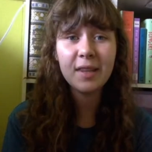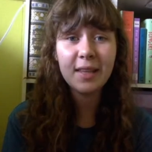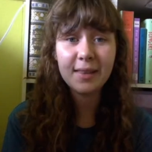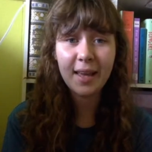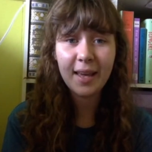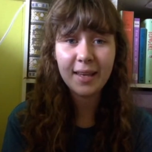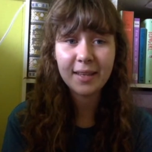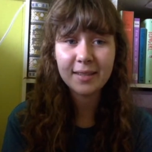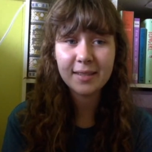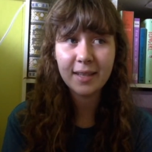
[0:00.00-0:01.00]
I really
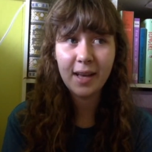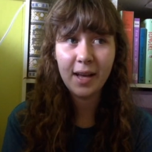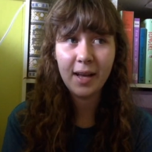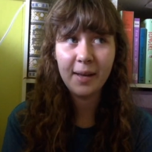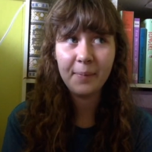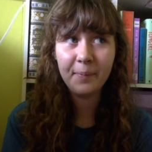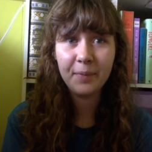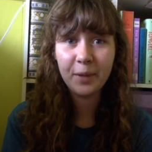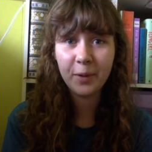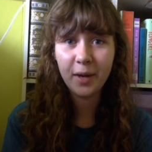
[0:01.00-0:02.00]
liked um,
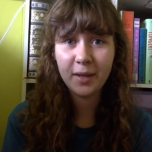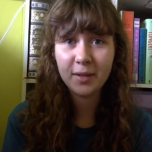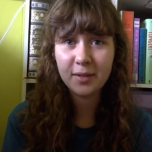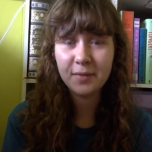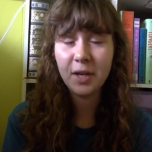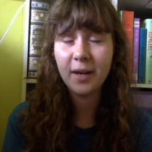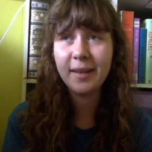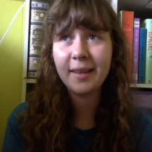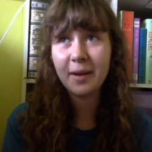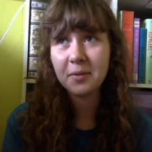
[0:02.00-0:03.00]
The Chronicles of
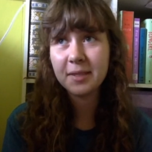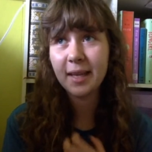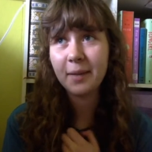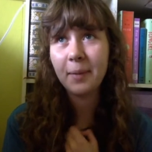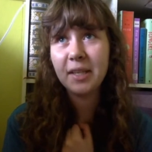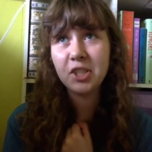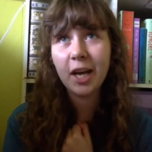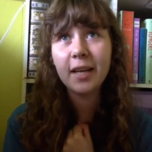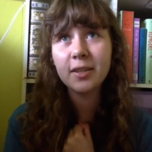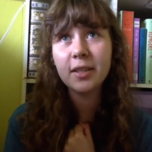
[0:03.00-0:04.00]
Narnia. That was like my
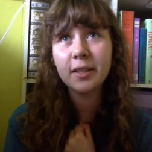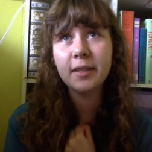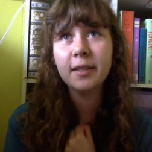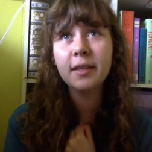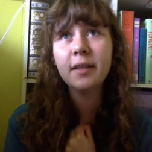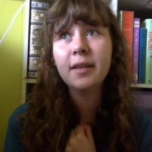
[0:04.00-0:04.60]
childhood